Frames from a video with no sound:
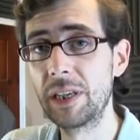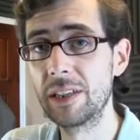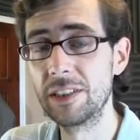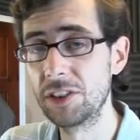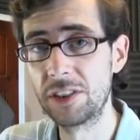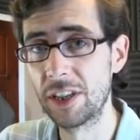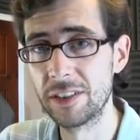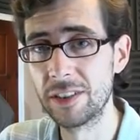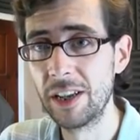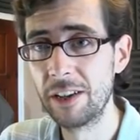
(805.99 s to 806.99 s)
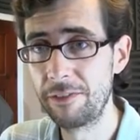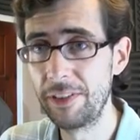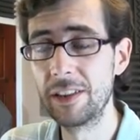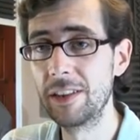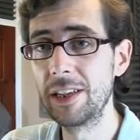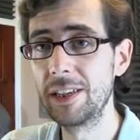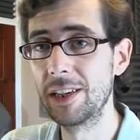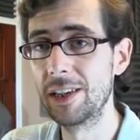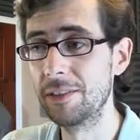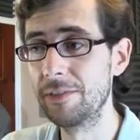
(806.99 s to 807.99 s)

because it just doesn't fit the uh,